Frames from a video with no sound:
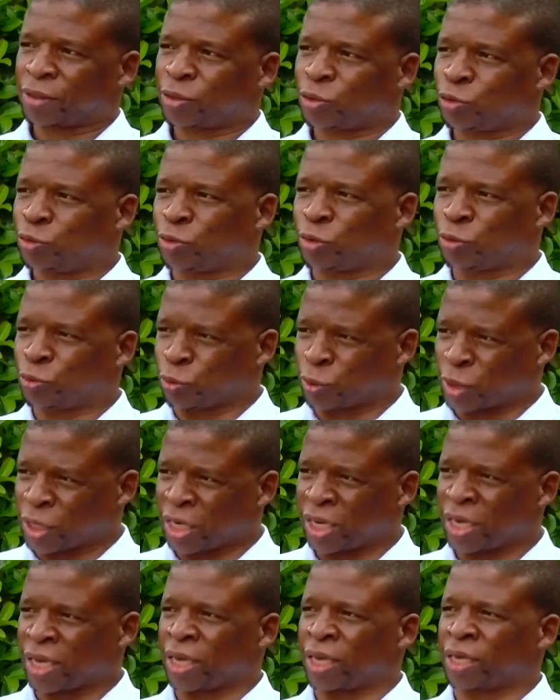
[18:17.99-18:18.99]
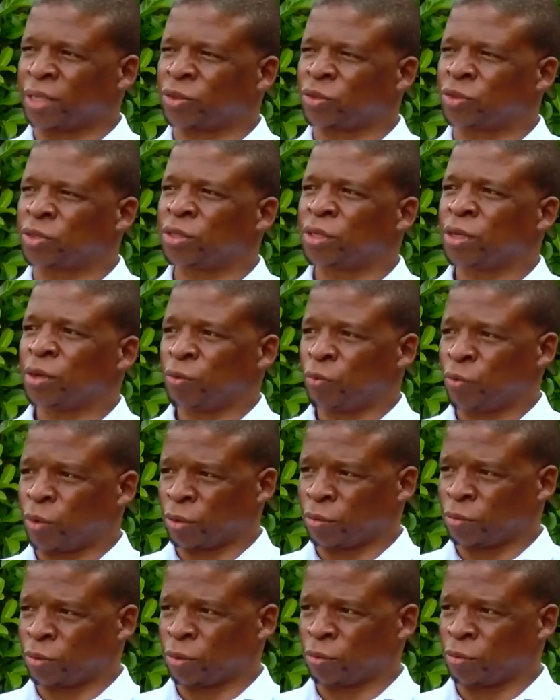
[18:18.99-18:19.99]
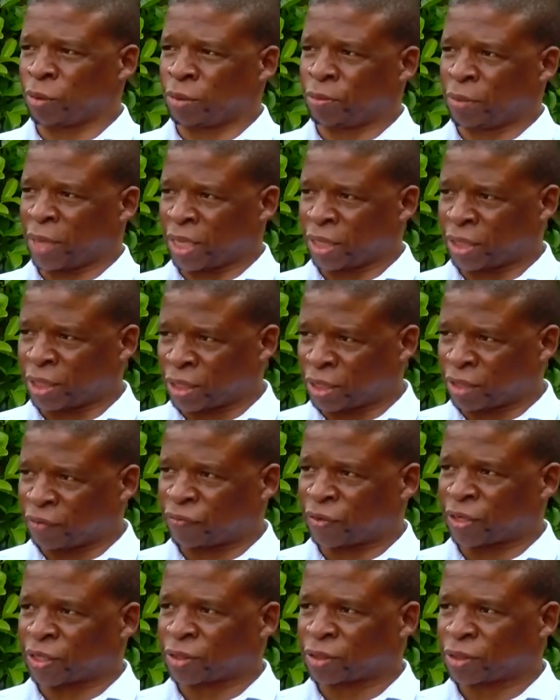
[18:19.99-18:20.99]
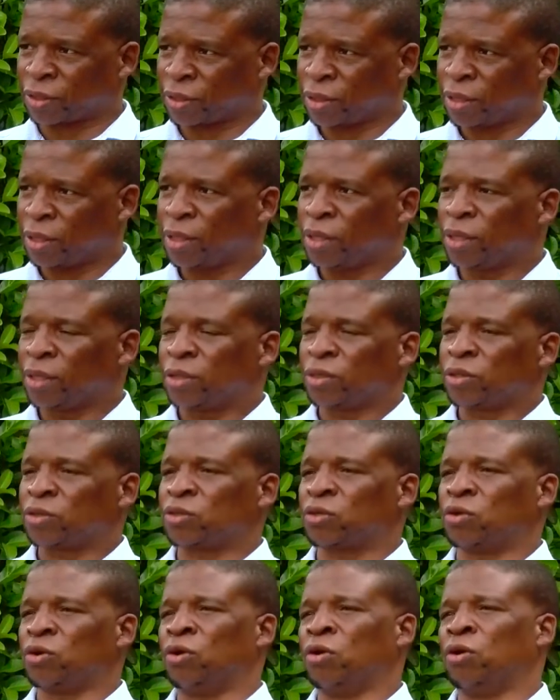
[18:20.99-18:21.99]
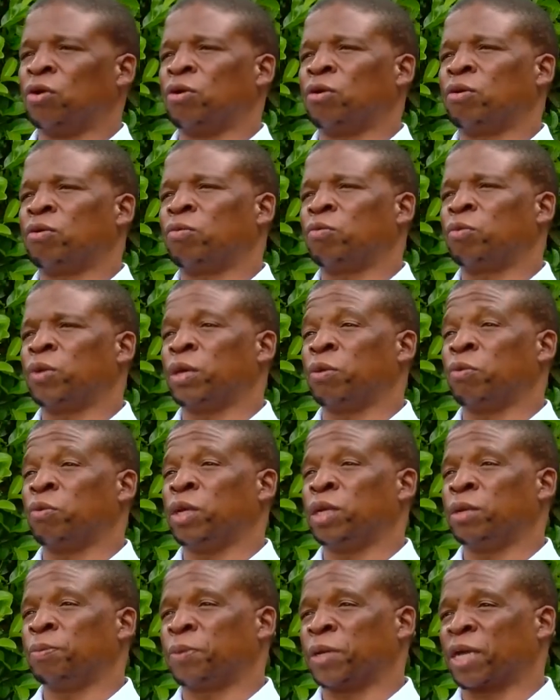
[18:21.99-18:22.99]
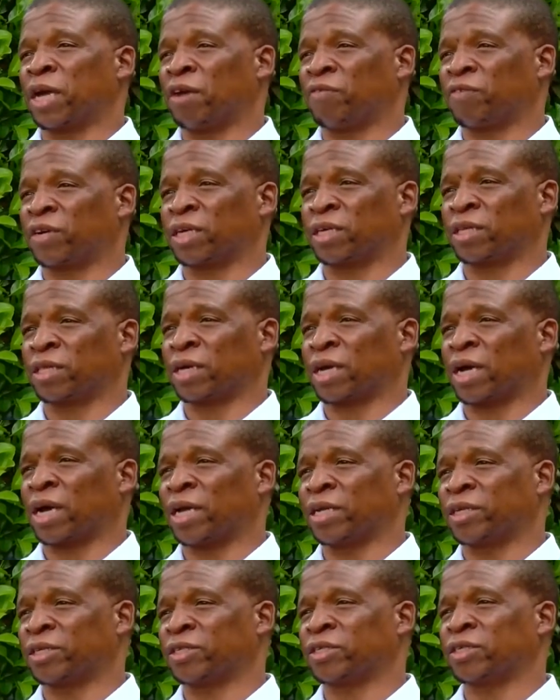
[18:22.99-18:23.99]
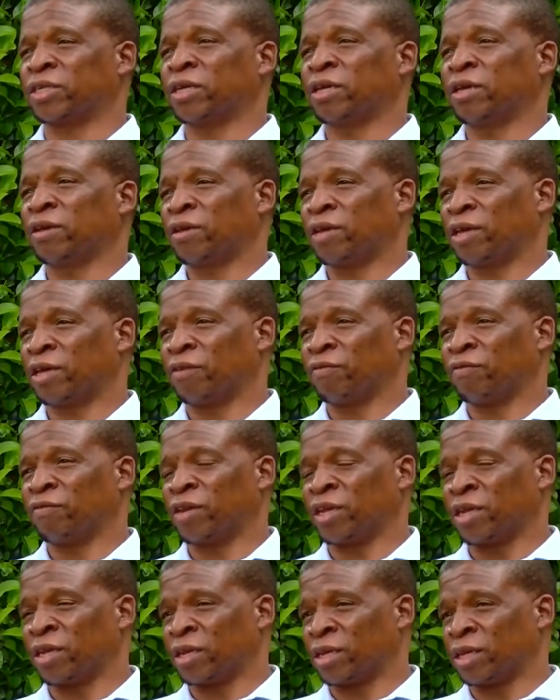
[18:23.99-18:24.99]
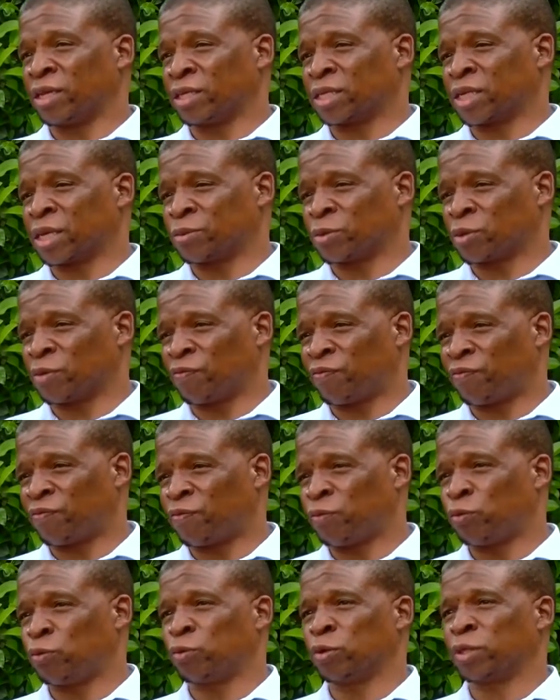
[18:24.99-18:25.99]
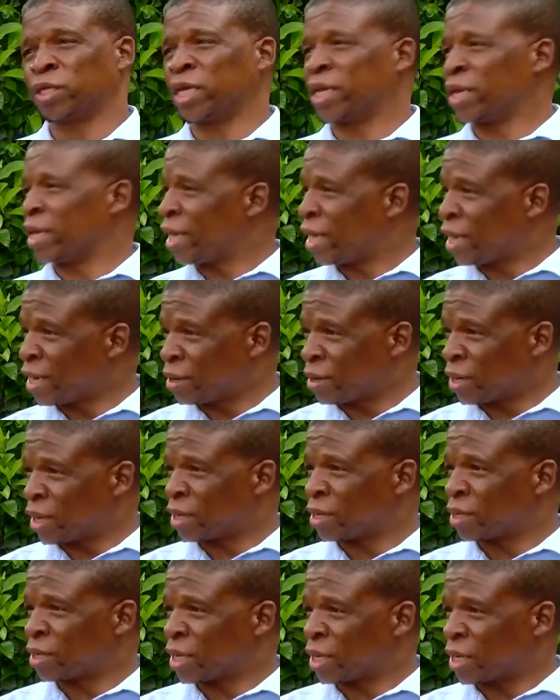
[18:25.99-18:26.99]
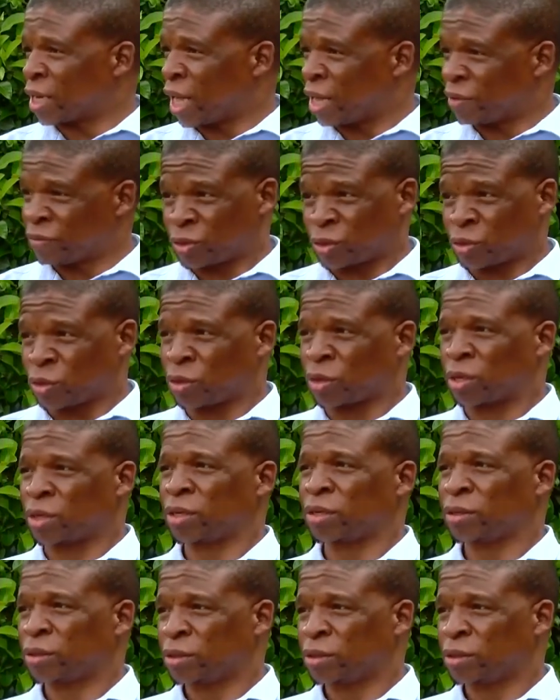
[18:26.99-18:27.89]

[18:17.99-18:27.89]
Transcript: 2 to 3 years will make the difference. So we will be covering the country in terms of food and livestock.